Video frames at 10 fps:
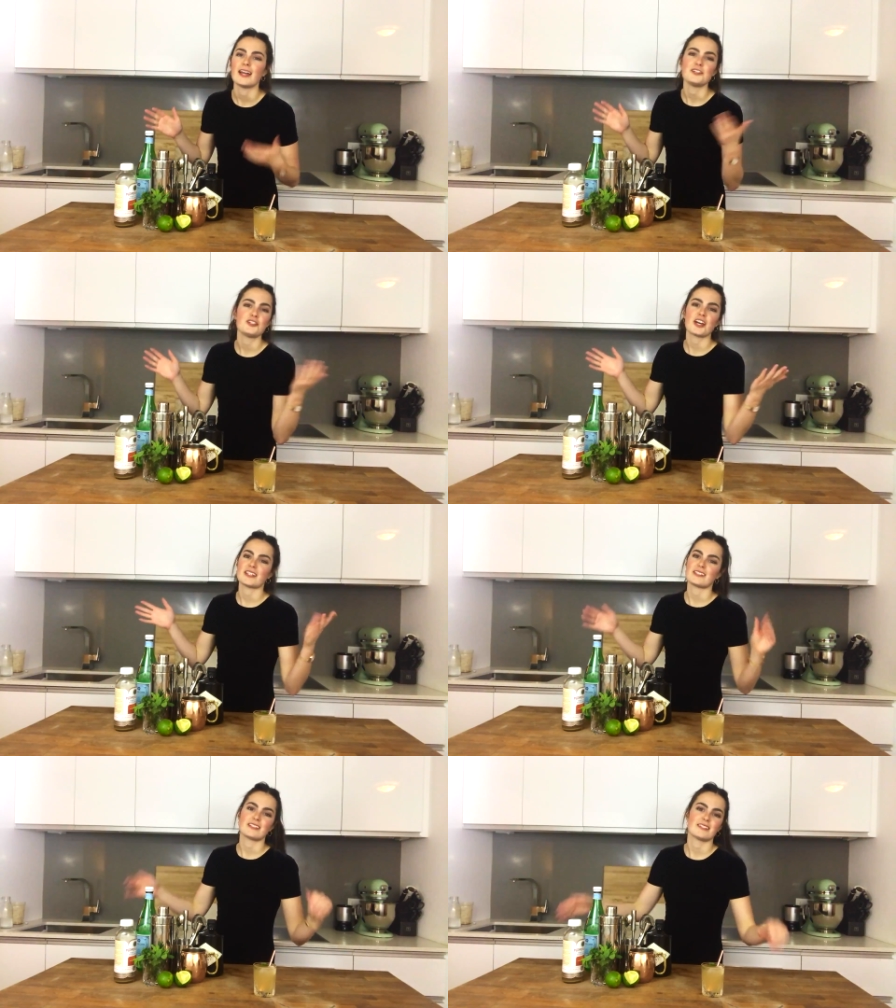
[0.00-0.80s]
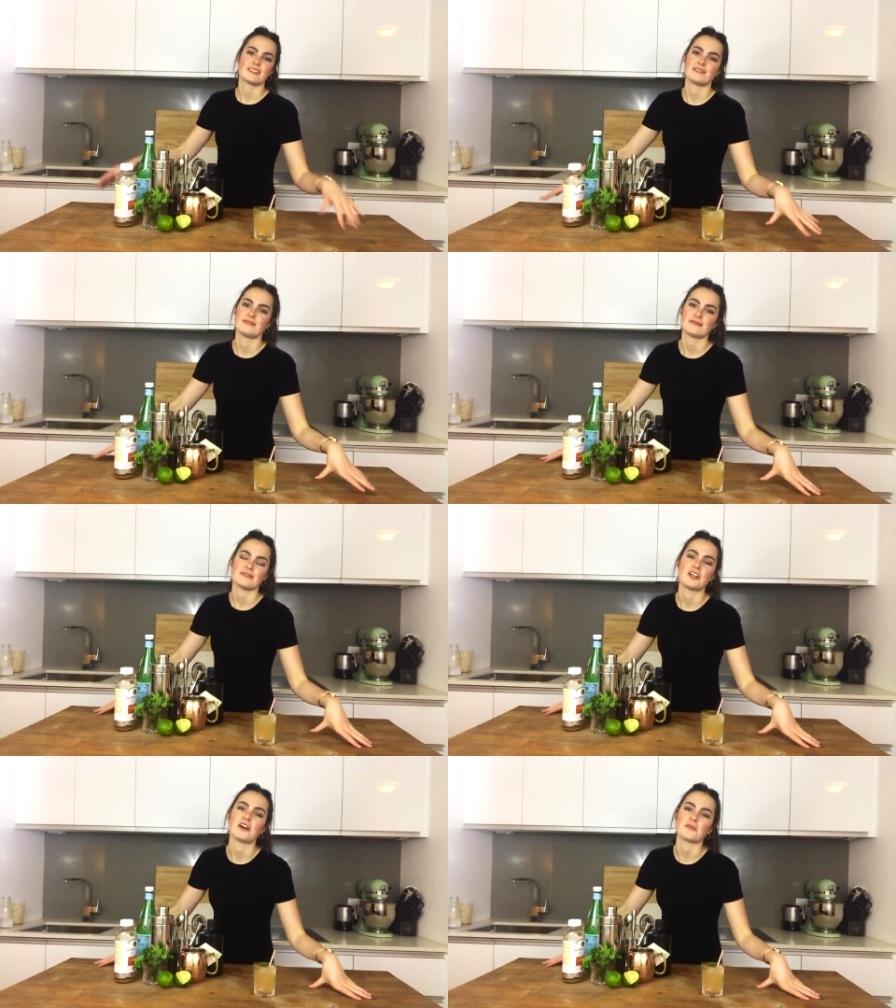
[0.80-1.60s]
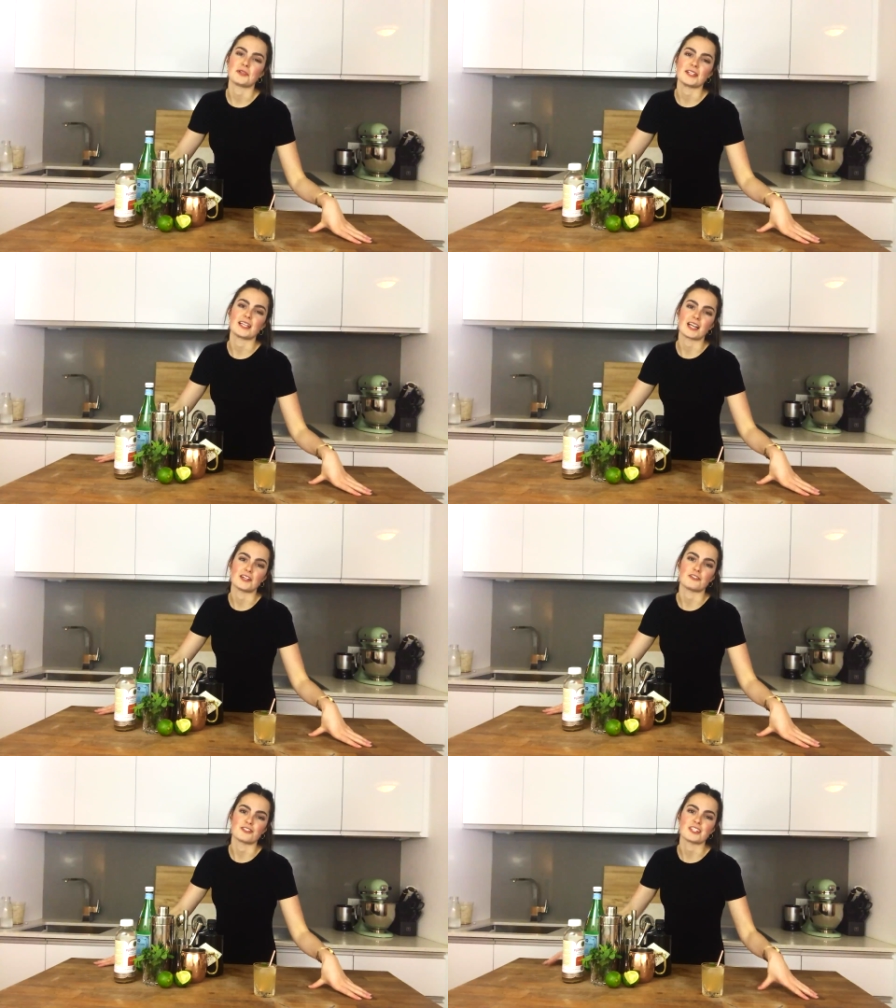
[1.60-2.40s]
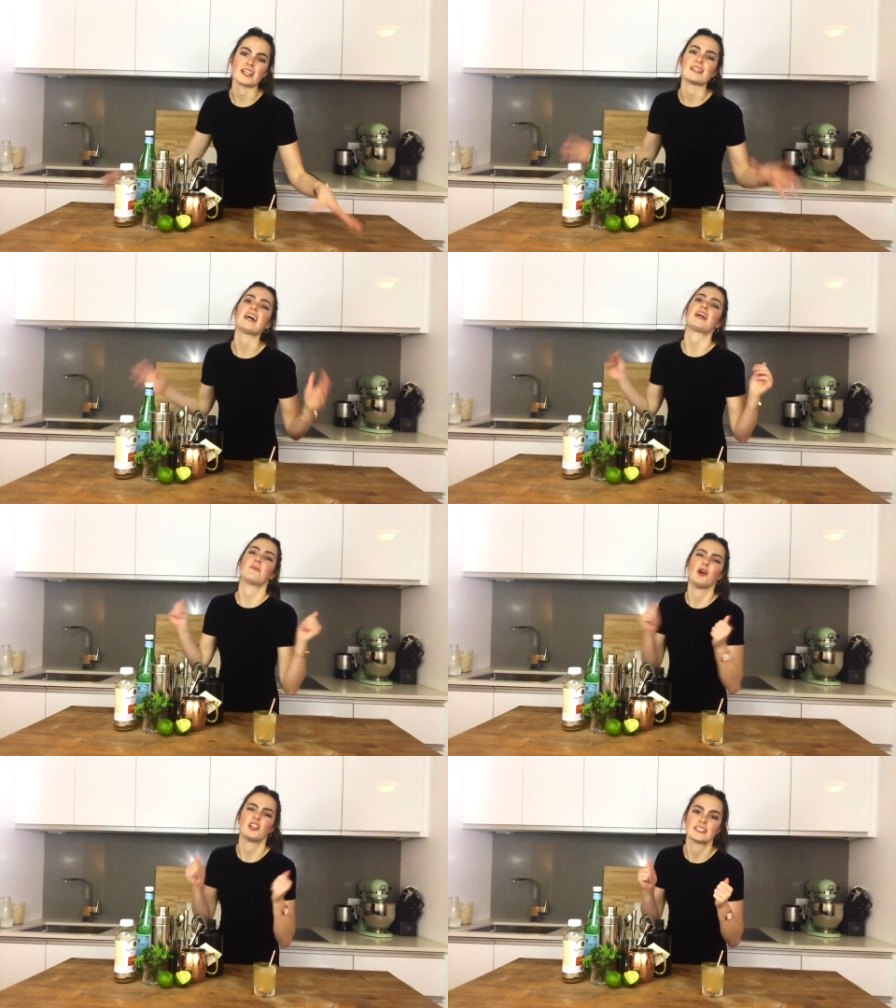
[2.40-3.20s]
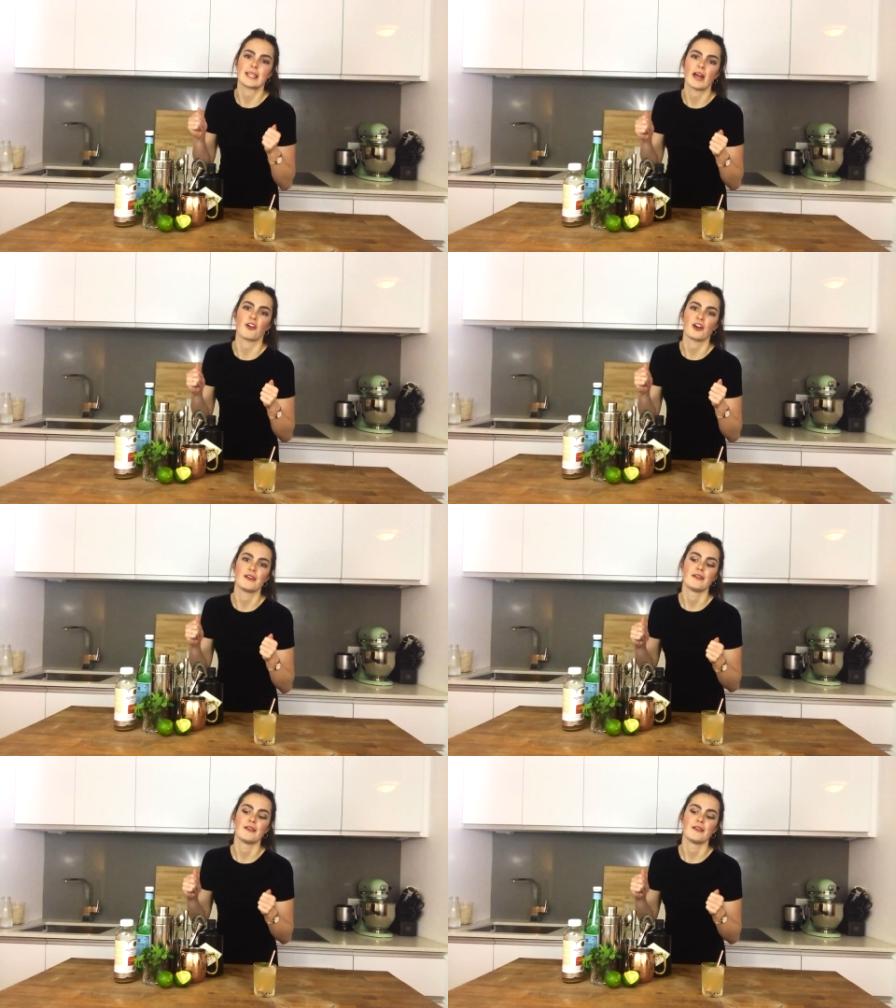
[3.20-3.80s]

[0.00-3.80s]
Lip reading: and just not really understand how to pull it together.